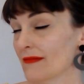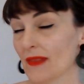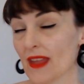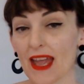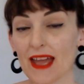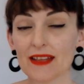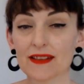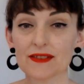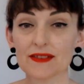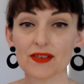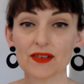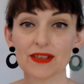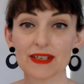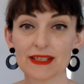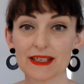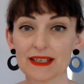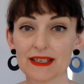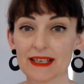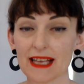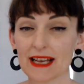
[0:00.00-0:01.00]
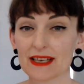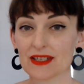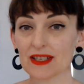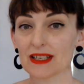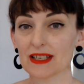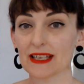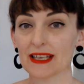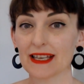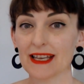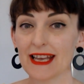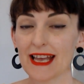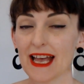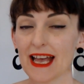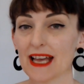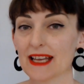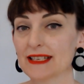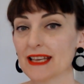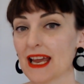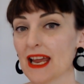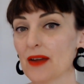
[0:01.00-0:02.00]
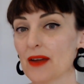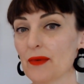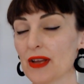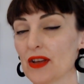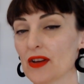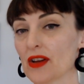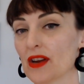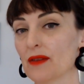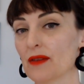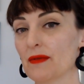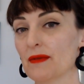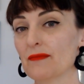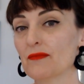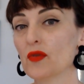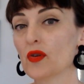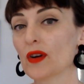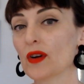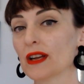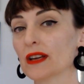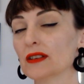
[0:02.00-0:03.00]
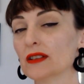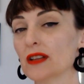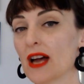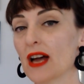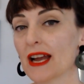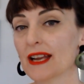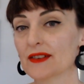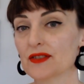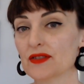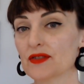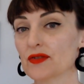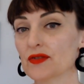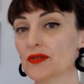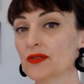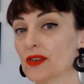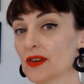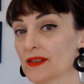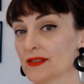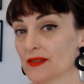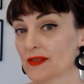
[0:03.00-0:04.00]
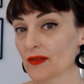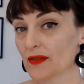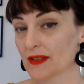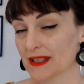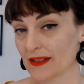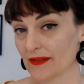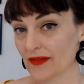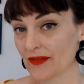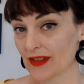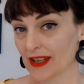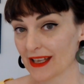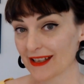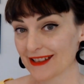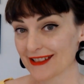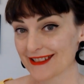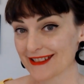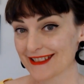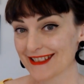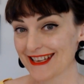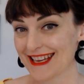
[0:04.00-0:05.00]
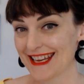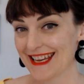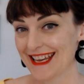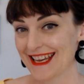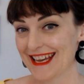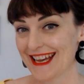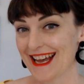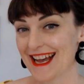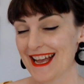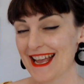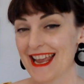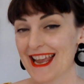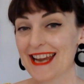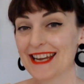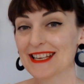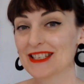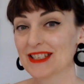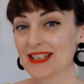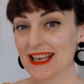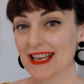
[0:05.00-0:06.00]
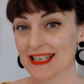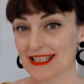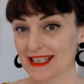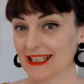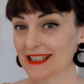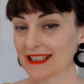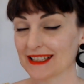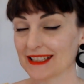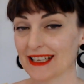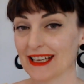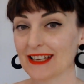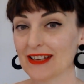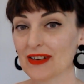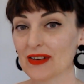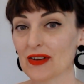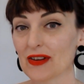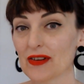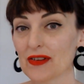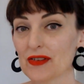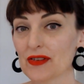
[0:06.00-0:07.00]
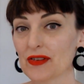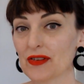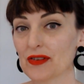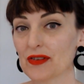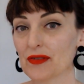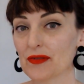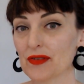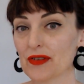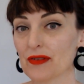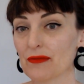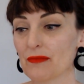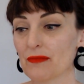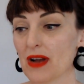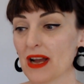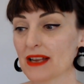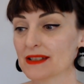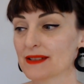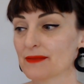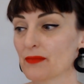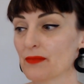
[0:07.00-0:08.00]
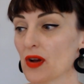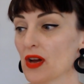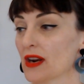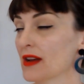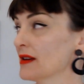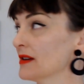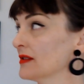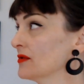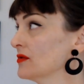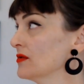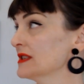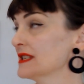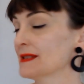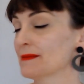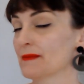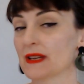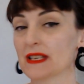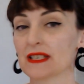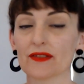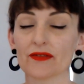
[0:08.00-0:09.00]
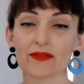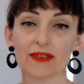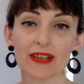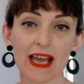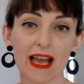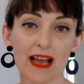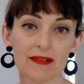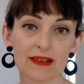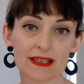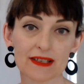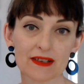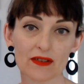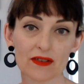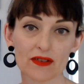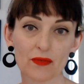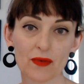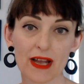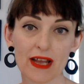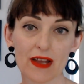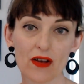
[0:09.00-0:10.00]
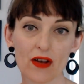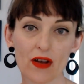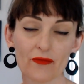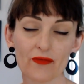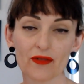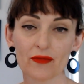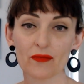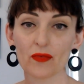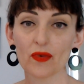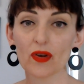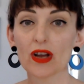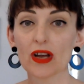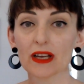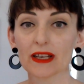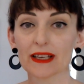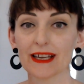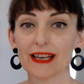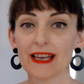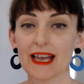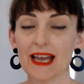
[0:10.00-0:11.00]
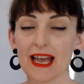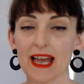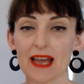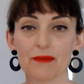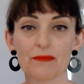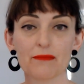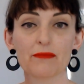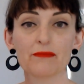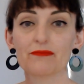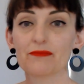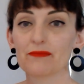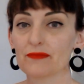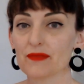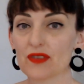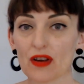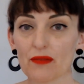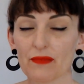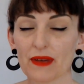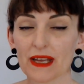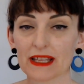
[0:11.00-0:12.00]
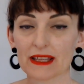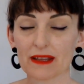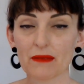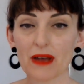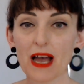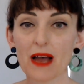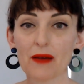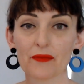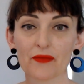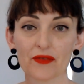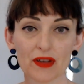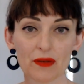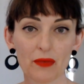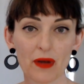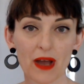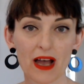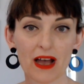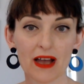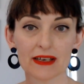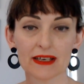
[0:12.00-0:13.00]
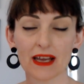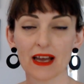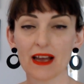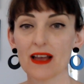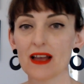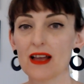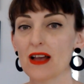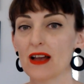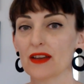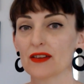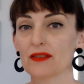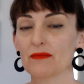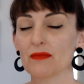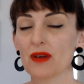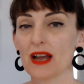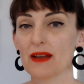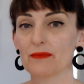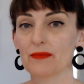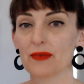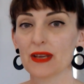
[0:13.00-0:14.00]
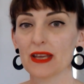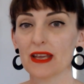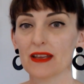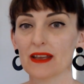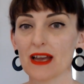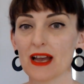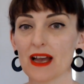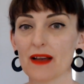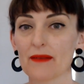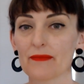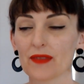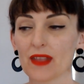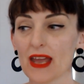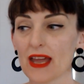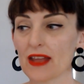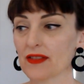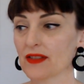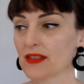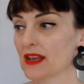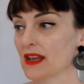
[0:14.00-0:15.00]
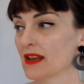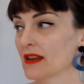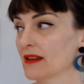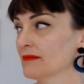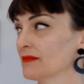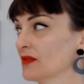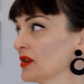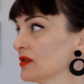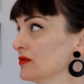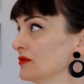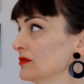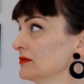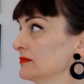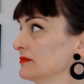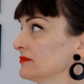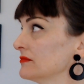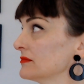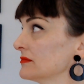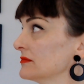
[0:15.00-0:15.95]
And so this is actually a day where you're going to be more inclined to do those sorts of things energetically. You know, you might spot a gorgeous bunch of flowers on your way home from work and, you know, pick them up for your partner. You might be at the local